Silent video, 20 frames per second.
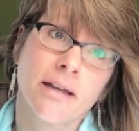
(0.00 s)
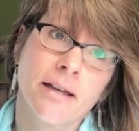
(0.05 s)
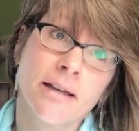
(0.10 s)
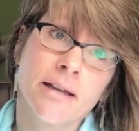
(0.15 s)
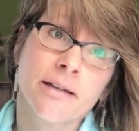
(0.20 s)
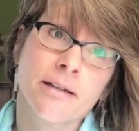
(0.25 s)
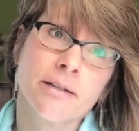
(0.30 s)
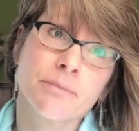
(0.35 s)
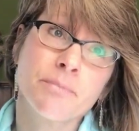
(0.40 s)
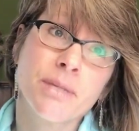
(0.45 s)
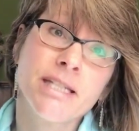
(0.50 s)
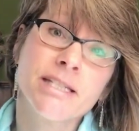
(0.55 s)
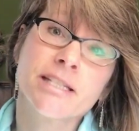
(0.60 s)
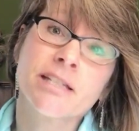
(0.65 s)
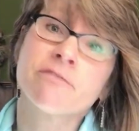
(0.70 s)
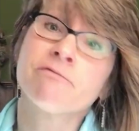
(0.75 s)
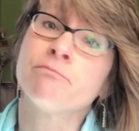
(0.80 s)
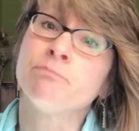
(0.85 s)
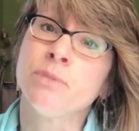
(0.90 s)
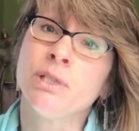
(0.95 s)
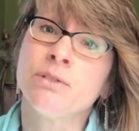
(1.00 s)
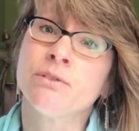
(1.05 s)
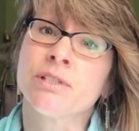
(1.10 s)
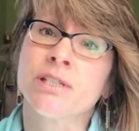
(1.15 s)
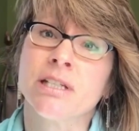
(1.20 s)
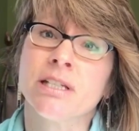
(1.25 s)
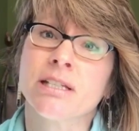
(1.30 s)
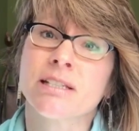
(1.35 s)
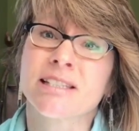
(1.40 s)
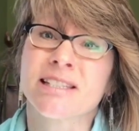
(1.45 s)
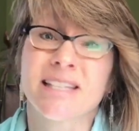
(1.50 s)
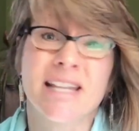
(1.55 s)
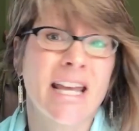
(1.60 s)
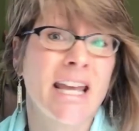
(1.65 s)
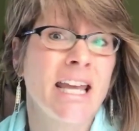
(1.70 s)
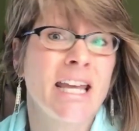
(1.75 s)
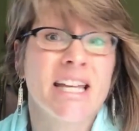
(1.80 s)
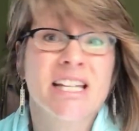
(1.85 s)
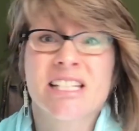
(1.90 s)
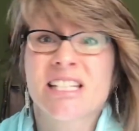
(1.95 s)
a piece of music,
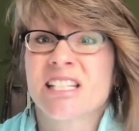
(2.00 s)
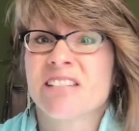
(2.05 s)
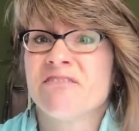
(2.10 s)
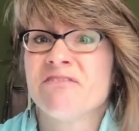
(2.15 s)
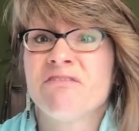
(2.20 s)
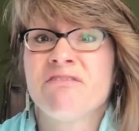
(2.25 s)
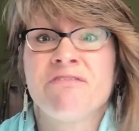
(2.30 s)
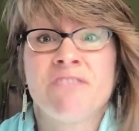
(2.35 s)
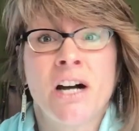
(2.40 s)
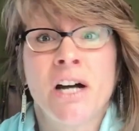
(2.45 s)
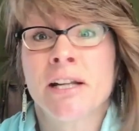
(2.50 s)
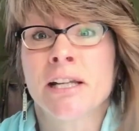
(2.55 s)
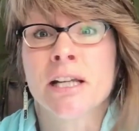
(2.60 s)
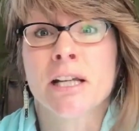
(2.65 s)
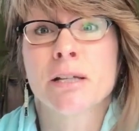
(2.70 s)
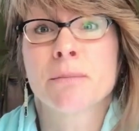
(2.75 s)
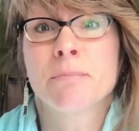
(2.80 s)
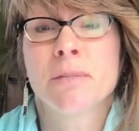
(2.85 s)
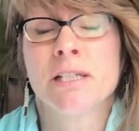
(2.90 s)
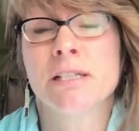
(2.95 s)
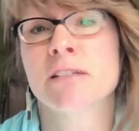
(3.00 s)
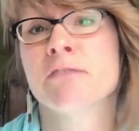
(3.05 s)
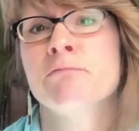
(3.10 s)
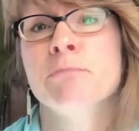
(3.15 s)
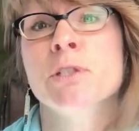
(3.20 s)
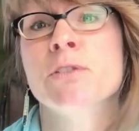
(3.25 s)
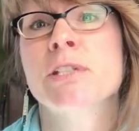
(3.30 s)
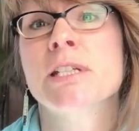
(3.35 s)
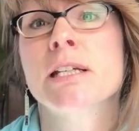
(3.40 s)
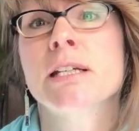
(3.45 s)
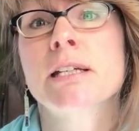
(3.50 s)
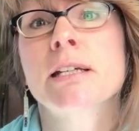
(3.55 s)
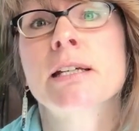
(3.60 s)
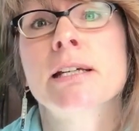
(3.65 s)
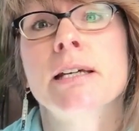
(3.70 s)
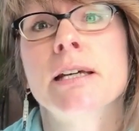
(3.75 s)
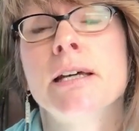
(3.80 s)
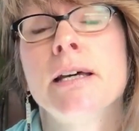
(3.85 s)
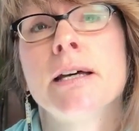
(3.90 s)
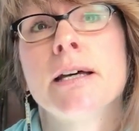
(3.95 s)
say a symphonic piece of
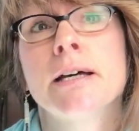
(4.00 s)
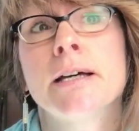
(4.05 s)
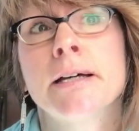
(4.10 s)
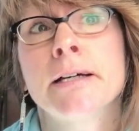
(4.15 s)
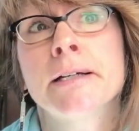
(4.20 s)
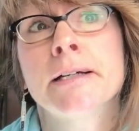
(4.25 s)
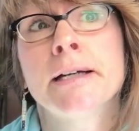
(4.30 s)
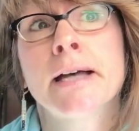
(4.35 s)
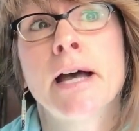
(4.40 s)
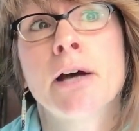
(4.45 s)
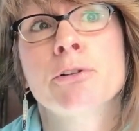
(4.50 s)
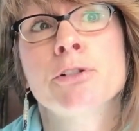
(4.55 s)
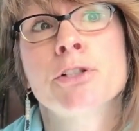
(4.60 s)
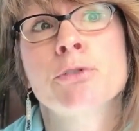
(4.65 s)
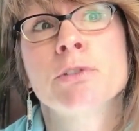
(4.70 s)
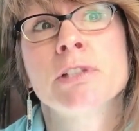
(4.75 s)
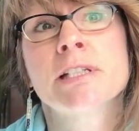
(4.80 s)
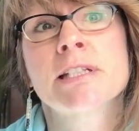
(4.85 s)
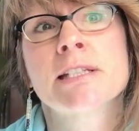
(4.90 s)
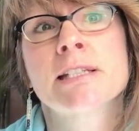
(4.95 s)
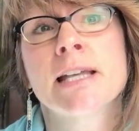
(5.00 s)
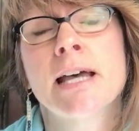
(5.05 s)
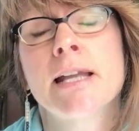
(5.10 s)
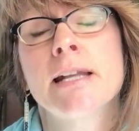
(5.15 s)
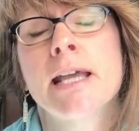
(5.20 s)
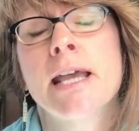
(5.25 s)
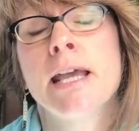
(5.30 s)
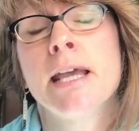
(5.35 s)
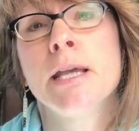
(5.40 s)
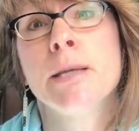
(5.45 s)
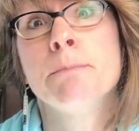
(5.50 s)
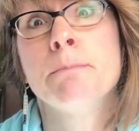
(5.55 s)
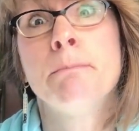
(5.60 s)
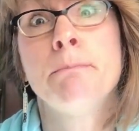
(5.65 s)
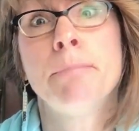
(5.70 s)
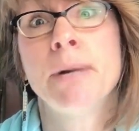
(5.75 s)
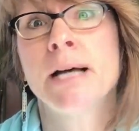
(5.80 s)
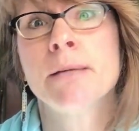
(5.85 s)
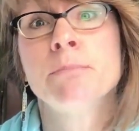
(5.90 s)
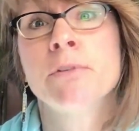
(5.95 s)
music. How would you list that? A
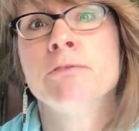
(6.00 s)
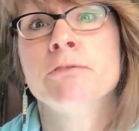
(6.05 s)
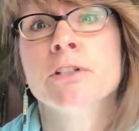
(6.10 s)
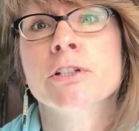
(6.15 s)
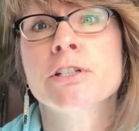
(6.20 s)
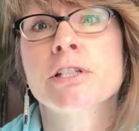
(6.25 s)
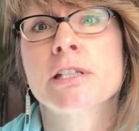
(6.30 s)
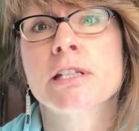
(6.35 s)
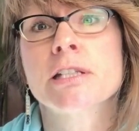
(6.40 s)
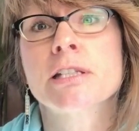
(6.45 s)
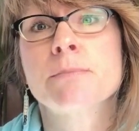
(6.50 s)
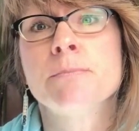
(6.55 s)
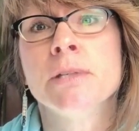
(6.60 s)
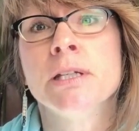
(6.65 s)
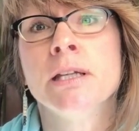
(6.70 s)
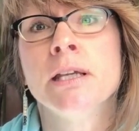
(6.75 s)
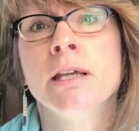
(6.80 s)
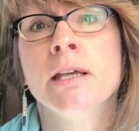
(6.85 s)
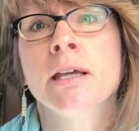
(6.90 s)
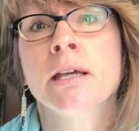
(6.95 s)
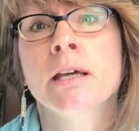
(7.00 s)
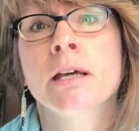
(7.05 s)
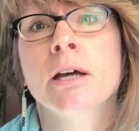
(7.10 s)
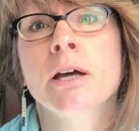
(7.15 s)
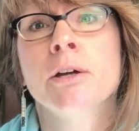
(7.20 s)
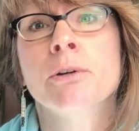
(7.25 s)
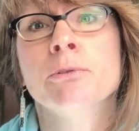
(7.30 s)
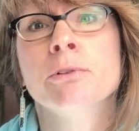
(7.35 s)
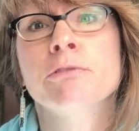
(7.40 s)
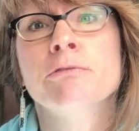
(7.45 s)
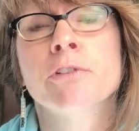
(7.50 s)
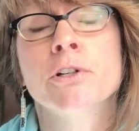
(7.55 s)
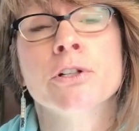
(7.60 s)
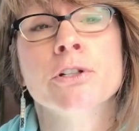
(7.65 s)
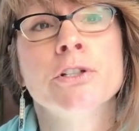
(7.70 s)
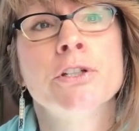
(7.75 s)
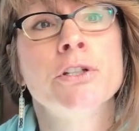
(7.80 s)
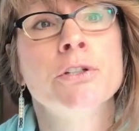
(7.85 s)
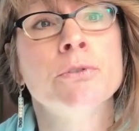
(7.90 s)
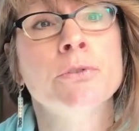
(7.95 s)
Bible verse that's being
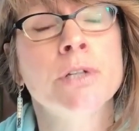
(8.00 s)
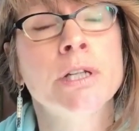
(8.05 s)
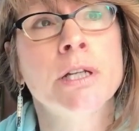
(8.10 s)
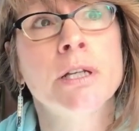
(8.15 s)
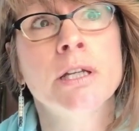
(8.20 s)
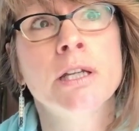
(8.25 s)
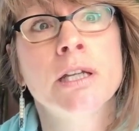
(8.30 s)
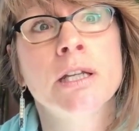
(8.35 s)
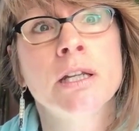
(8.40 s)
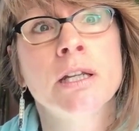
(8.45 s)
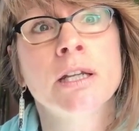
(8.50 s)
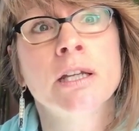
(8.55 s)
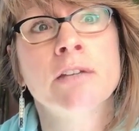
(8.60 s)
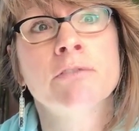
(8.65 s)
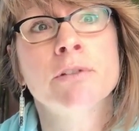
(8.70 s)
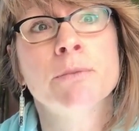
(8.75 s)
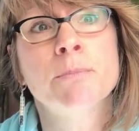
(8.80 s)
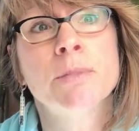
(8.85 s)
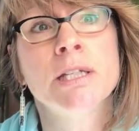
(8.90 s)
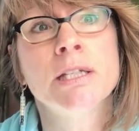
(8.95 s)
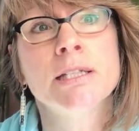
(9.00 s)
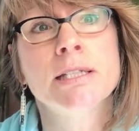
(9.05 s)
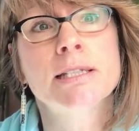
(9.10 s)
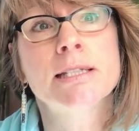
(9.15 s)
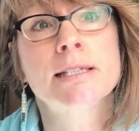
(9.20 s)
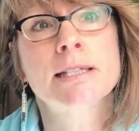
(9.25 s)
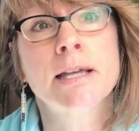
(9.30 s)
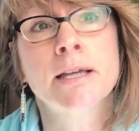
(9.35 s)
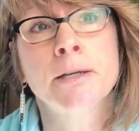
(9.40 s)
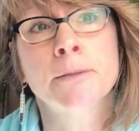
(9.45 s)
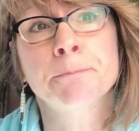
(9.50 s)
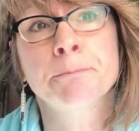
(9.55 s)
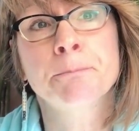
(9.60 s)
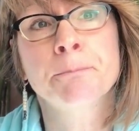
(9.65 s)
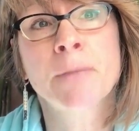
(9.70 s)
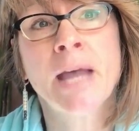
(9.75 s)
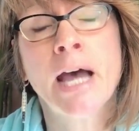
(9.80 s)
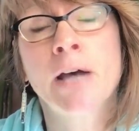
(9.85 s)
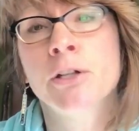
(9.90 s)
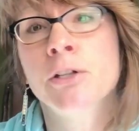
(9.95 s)
referred to in a given piece.
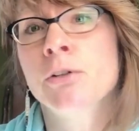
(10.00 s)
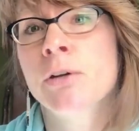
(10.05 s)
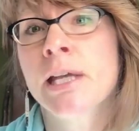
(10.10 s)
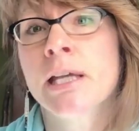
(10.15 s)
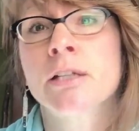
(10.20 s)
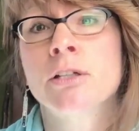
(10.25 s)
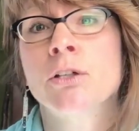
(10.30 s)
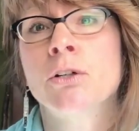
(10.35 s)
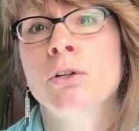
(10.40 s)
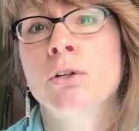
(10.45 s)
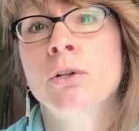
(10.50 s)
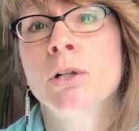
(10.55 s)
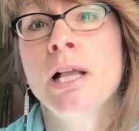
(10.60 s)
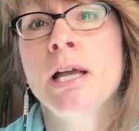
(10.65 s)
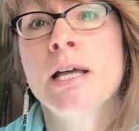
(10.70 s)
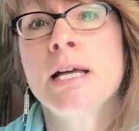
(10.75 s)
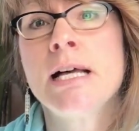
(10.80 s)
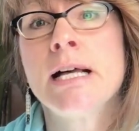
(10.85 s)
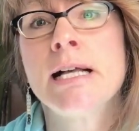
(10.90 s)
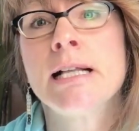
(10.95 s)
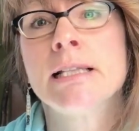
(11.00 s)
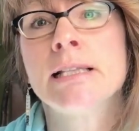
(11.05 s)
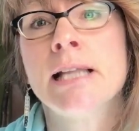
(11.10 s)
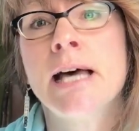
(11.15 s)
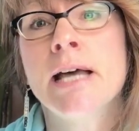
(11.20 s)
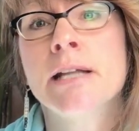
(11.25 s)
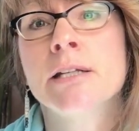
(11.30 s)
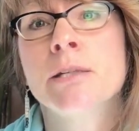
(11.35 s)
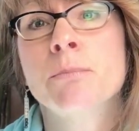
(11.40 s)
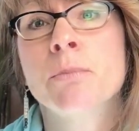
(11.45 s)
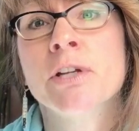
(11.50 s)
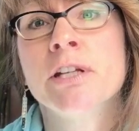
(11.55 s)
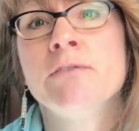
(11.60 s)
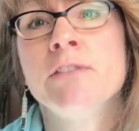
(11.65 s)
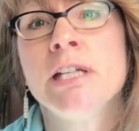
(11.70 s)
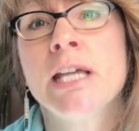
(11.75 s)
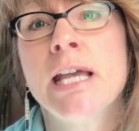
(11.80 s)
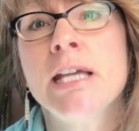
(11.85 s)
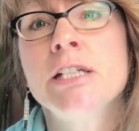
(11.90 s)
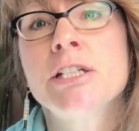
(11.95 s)
How do you handle Latin
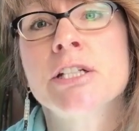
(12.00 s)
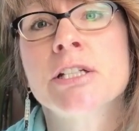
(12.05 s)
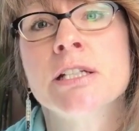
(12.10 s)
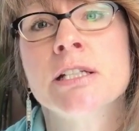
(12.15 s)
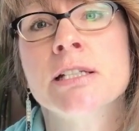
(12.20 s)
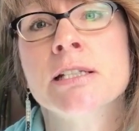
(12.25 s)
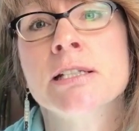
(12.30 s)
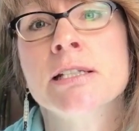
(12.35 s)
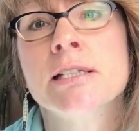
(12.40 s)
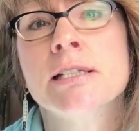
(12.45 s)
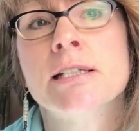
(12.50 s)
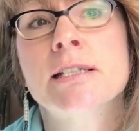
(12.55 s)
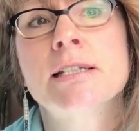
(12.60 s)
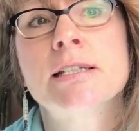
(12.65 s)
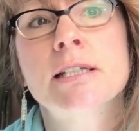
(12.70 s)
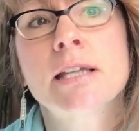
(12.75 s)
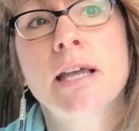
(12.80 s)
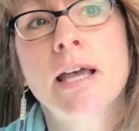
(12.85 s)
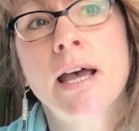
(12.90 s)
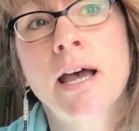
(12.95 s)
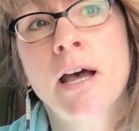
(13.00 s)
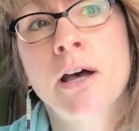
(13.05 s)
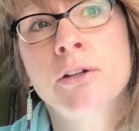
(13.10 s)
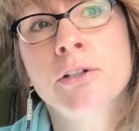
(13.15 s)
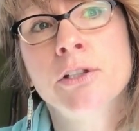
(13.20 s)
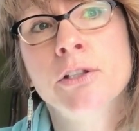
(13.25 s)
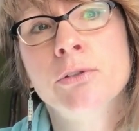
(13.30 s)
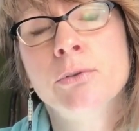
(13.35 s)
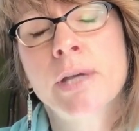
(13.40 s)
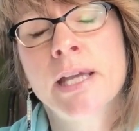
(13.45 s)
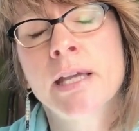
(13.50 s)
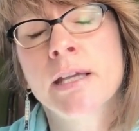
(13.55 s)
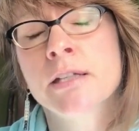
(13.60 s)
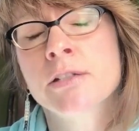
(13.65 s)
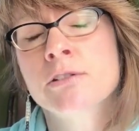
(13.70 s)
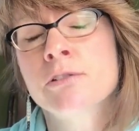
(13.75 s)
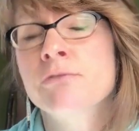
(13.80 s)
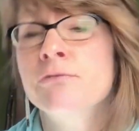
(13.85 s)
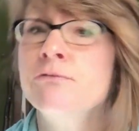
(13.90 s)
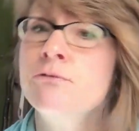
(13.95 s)
abbreviations? How do you
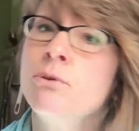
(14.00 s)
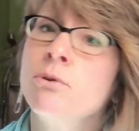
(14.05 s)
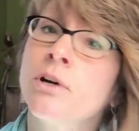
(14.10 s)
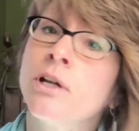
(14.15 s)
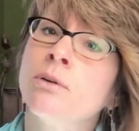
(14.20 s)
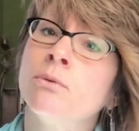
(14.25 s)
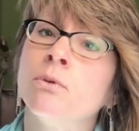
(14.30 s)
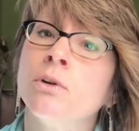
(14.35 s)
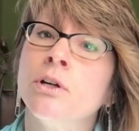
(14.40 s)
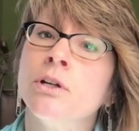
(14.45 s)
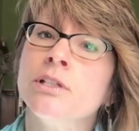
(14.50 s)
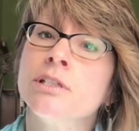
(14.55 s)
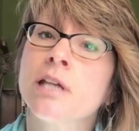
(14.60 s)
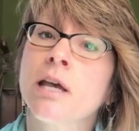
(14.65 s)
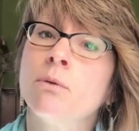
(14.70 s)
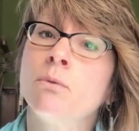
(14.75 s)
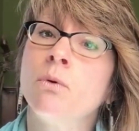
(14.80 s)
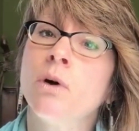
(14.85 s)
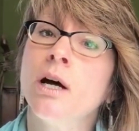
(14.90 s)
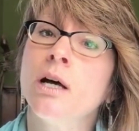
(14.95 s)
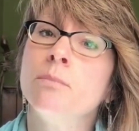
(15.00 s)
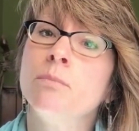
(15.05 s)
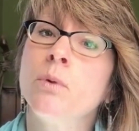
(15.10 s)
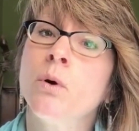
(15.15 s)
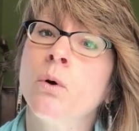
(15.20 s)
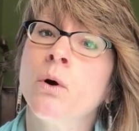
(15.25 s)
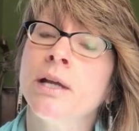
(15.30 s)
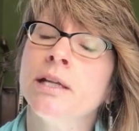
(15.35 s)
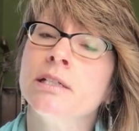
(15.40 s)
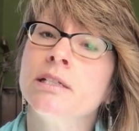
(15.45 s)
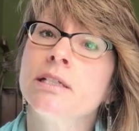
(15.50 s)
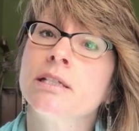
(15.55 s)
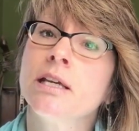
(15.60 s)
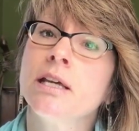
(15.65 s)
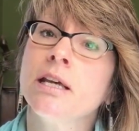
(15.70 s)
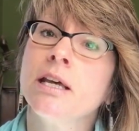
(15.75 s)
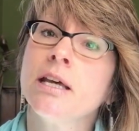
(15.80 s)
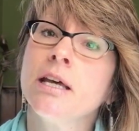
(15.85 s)
handle foreign words? At what point